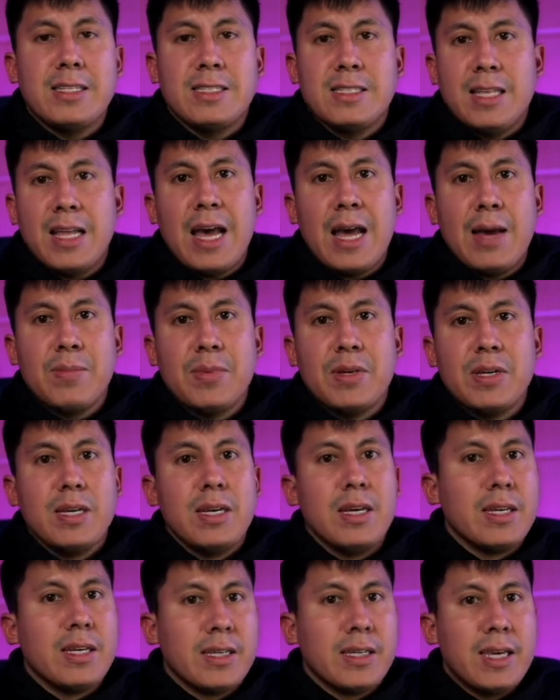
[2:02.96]
Lab,
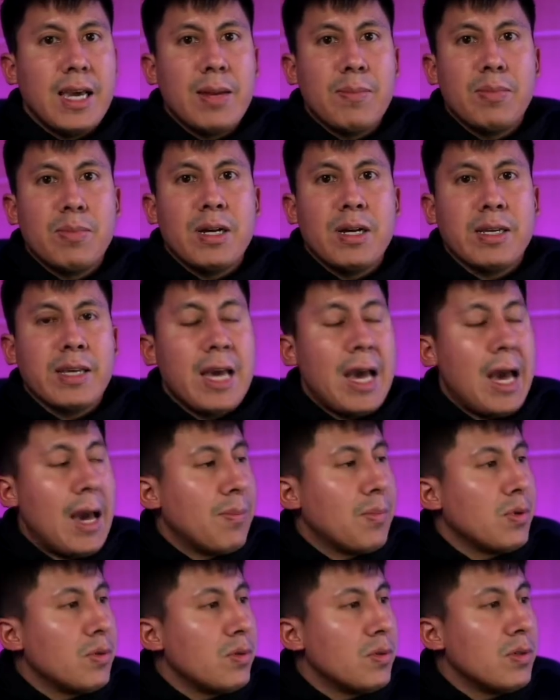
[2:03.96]
Genblock
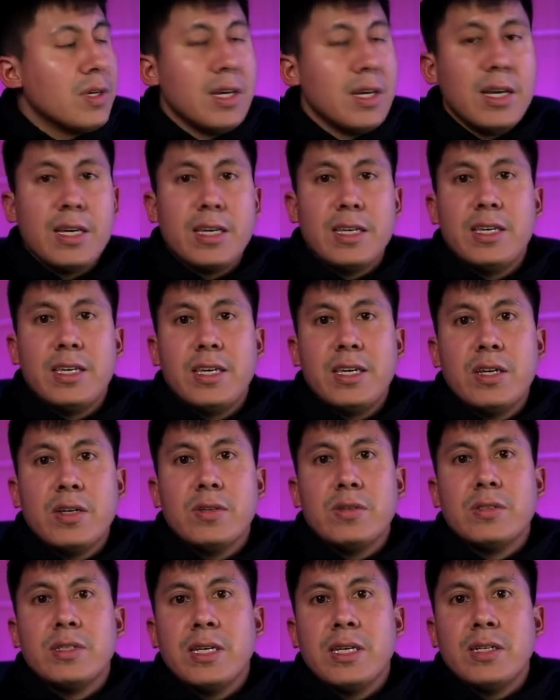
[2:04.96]
Capital,
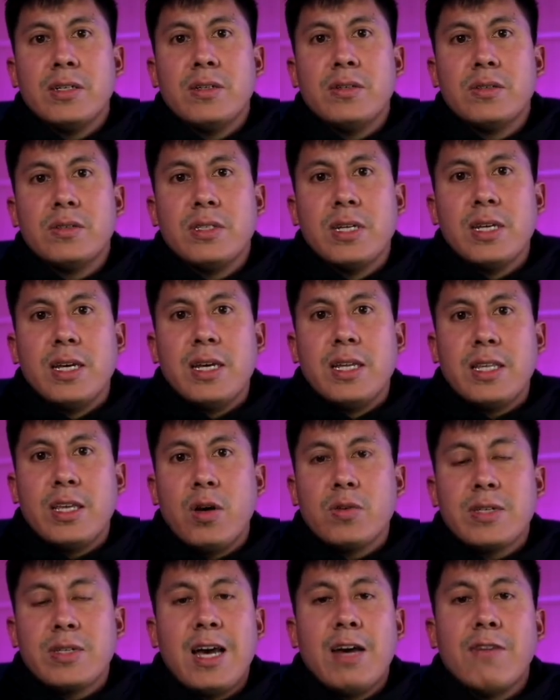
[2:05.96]
Yield Guild. They
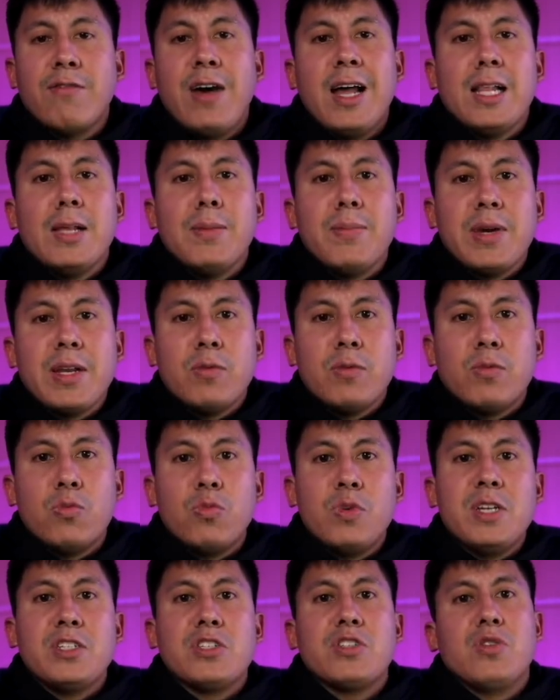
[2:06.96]
also have Alameda
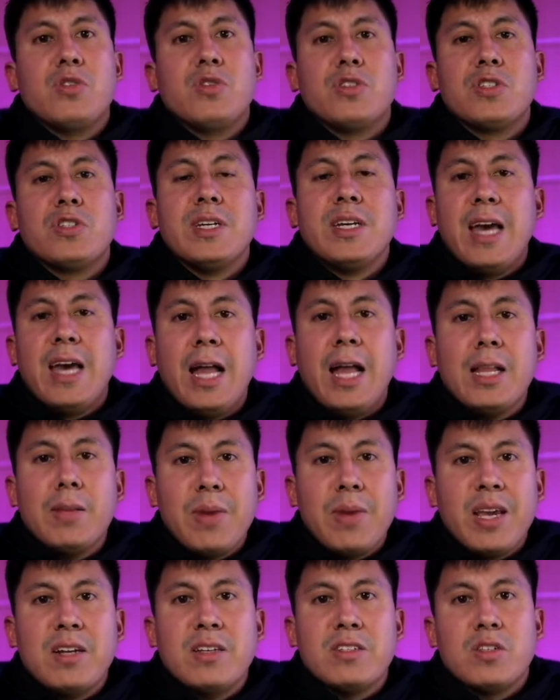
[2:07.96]
Research.
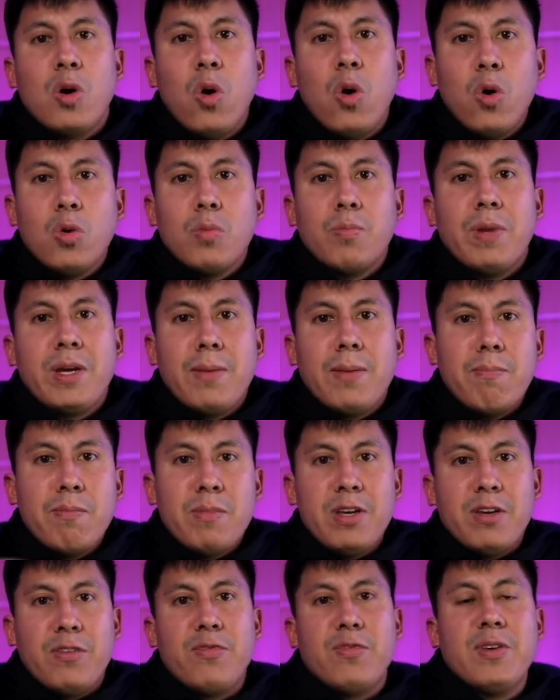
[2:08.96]
Alameda is owned by the
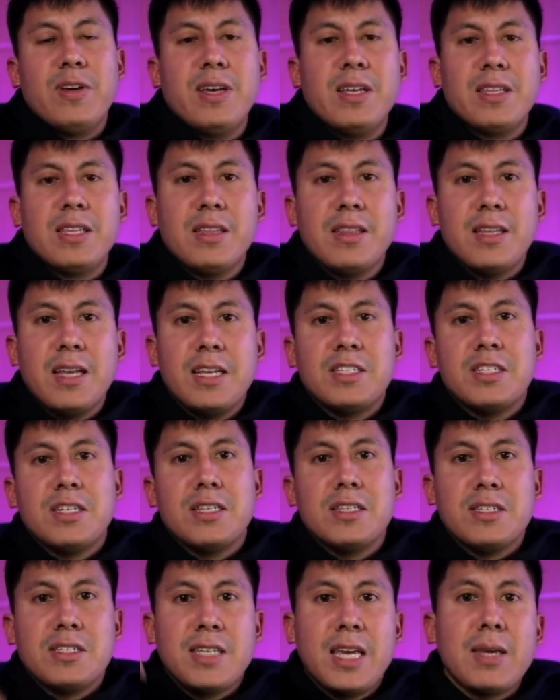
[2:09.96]
myth, the
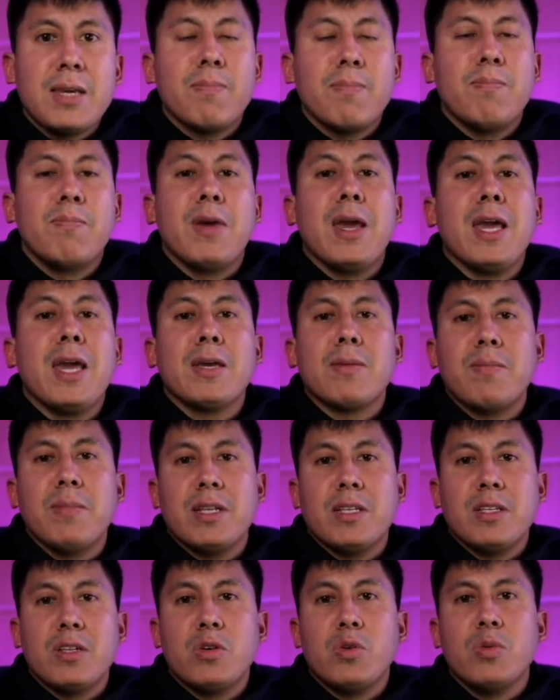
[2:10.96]
legend, Sam Bankman,
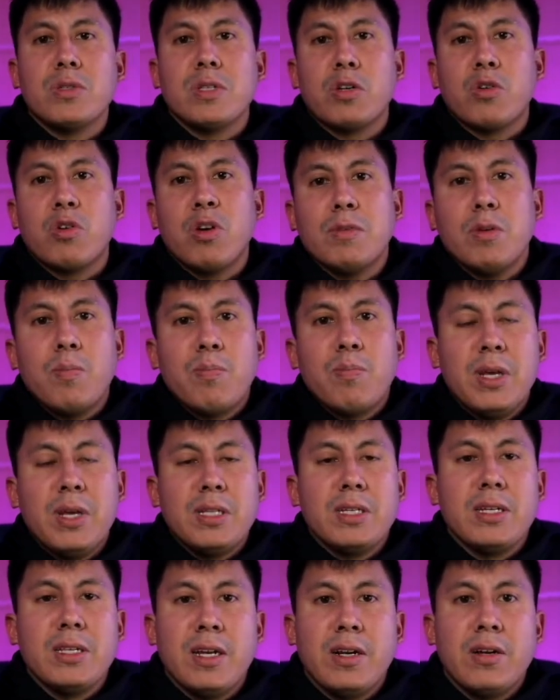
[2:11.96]
who is a crypto
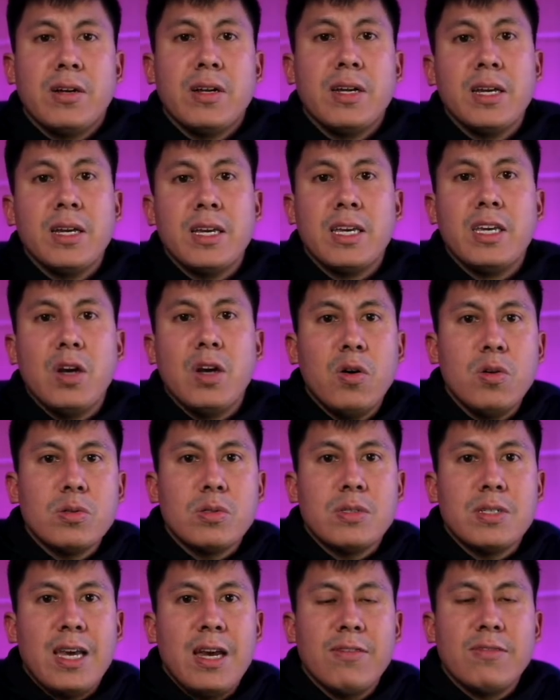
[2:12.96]
billionaire. He
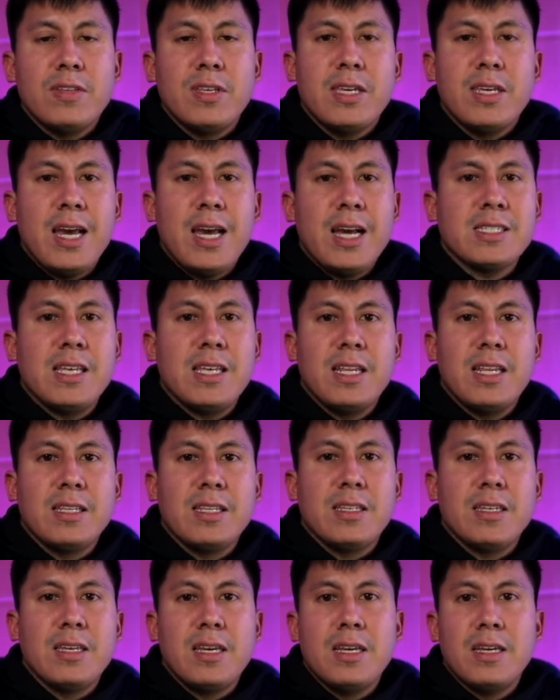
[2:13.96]
owns F T X, and
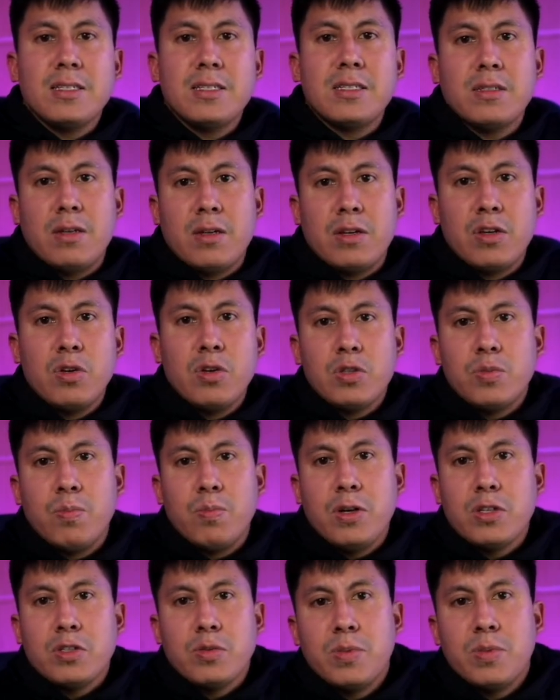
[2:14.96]
he is a huge
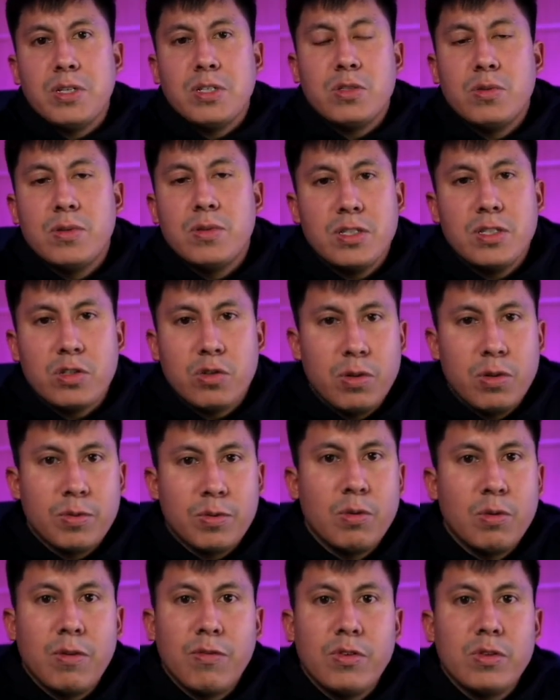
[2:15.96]
puzzle piece to this crypto
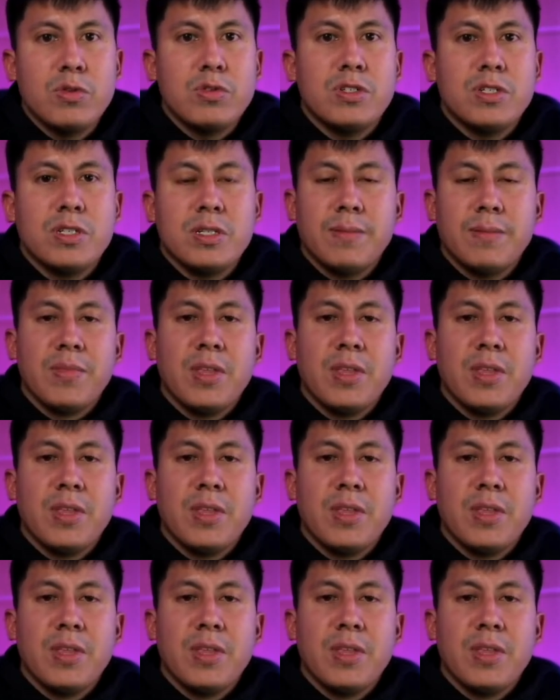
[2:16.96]
revolution.